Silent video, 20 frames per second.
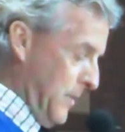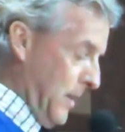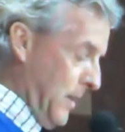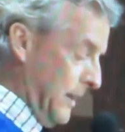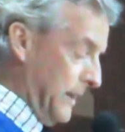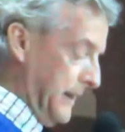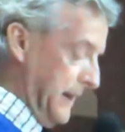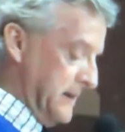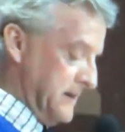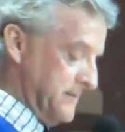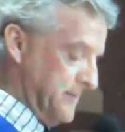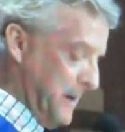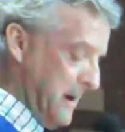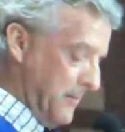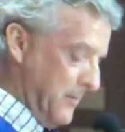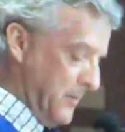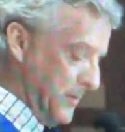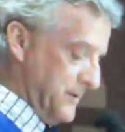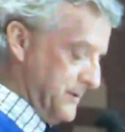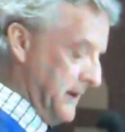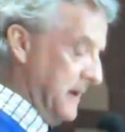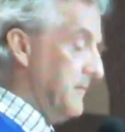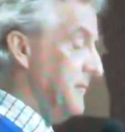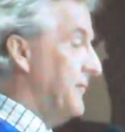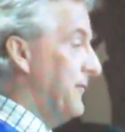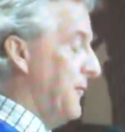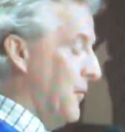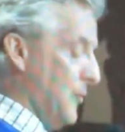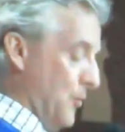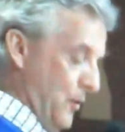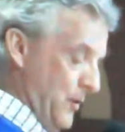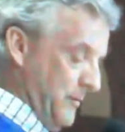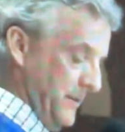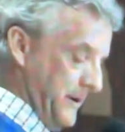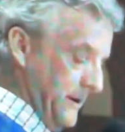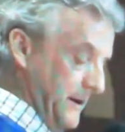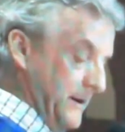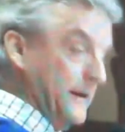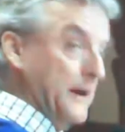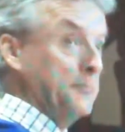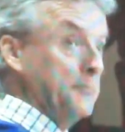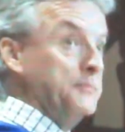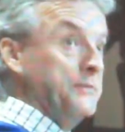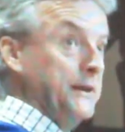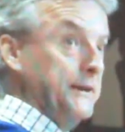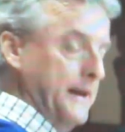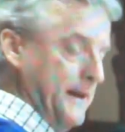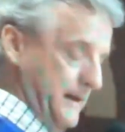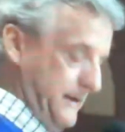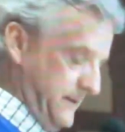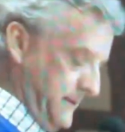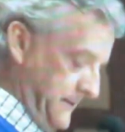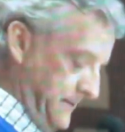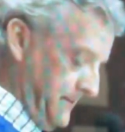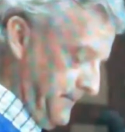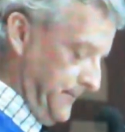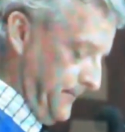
audience members informed and up to date.